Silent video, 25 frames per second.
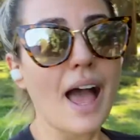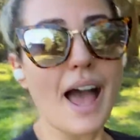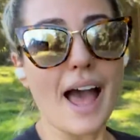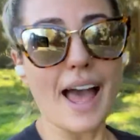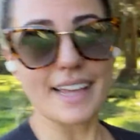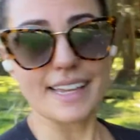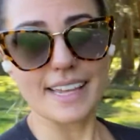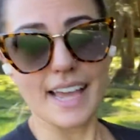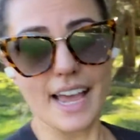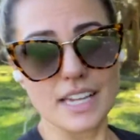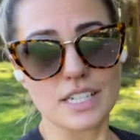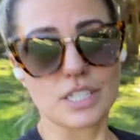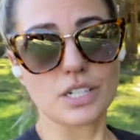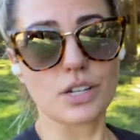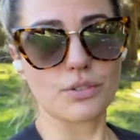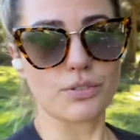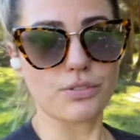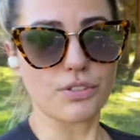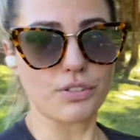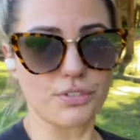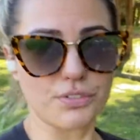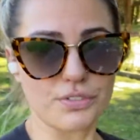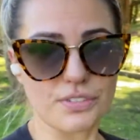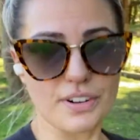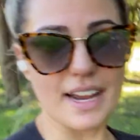I catch
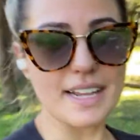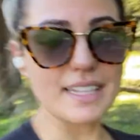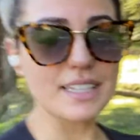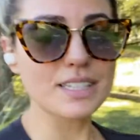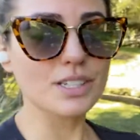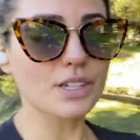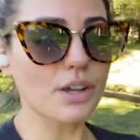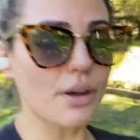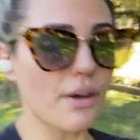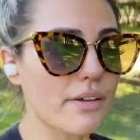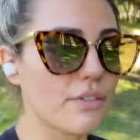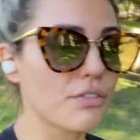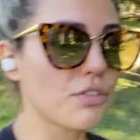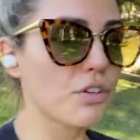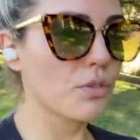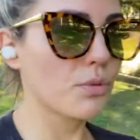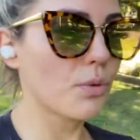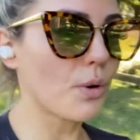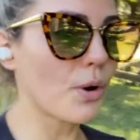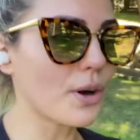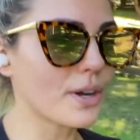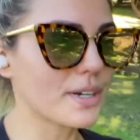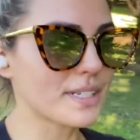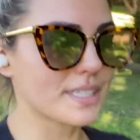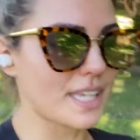up with friends going for
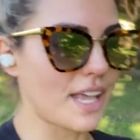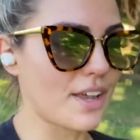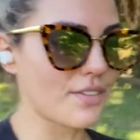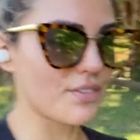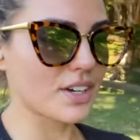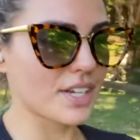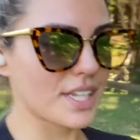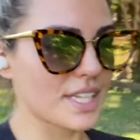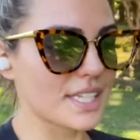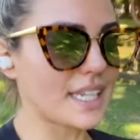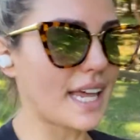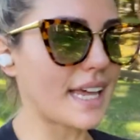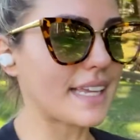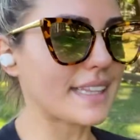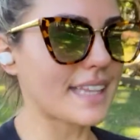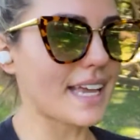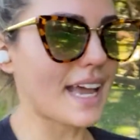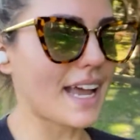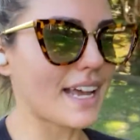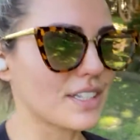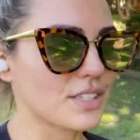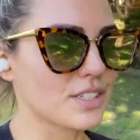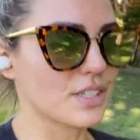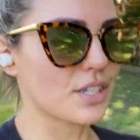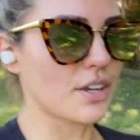walks, everything like
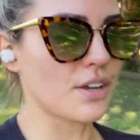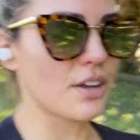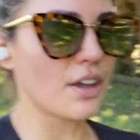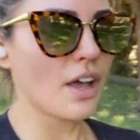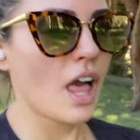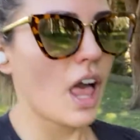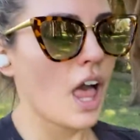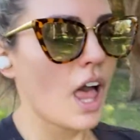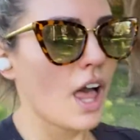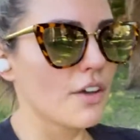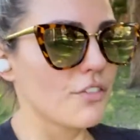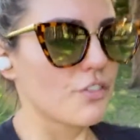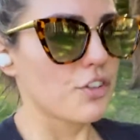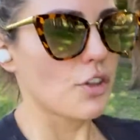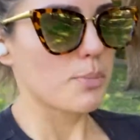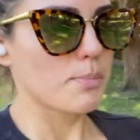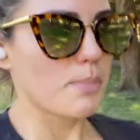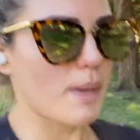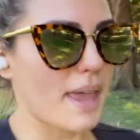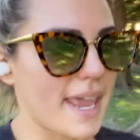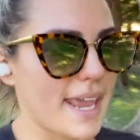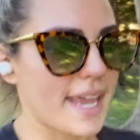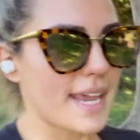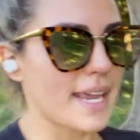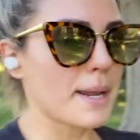that. So for
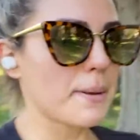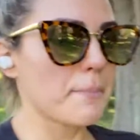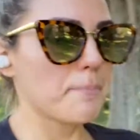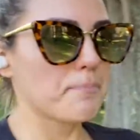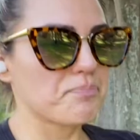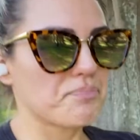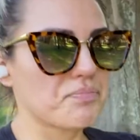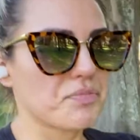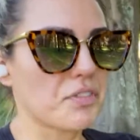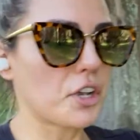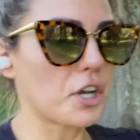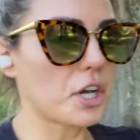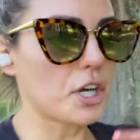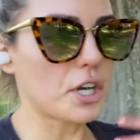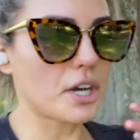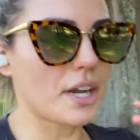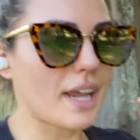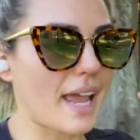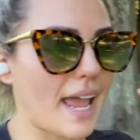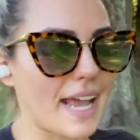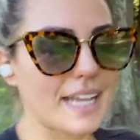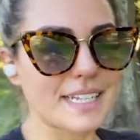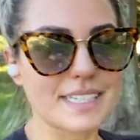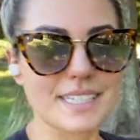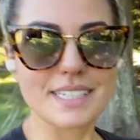me, you know,
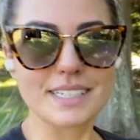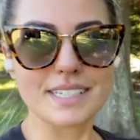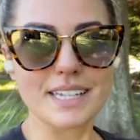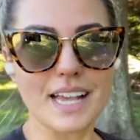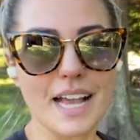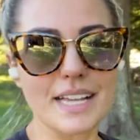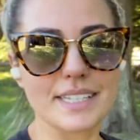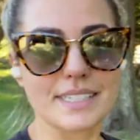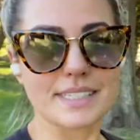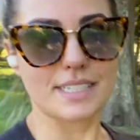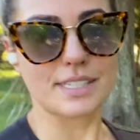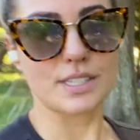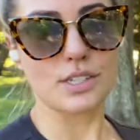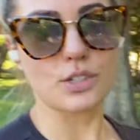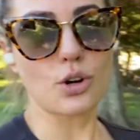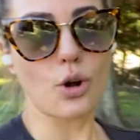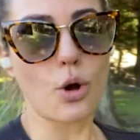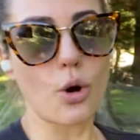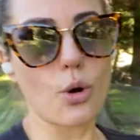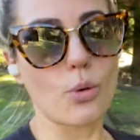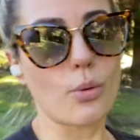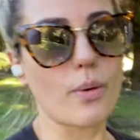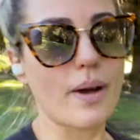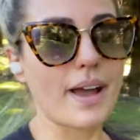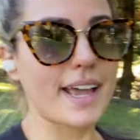exercise isn't
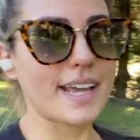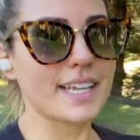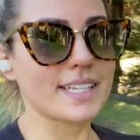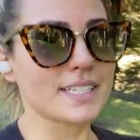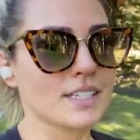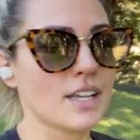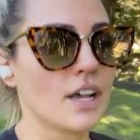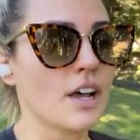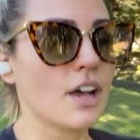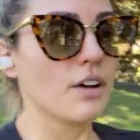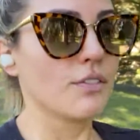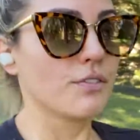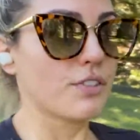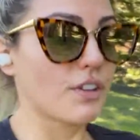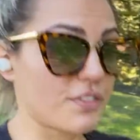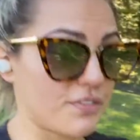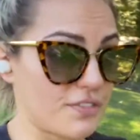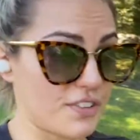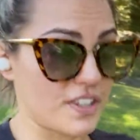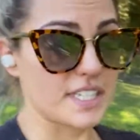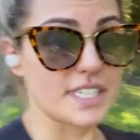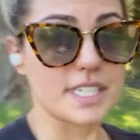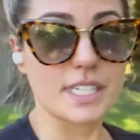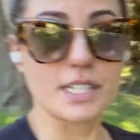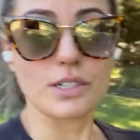always for
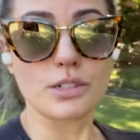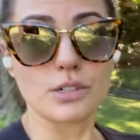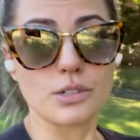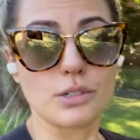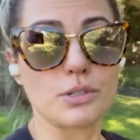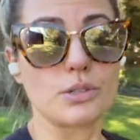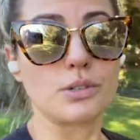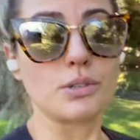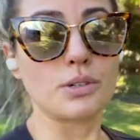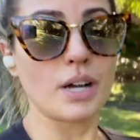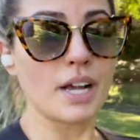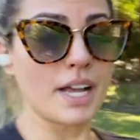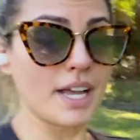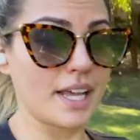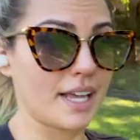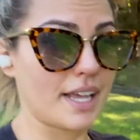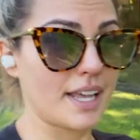physical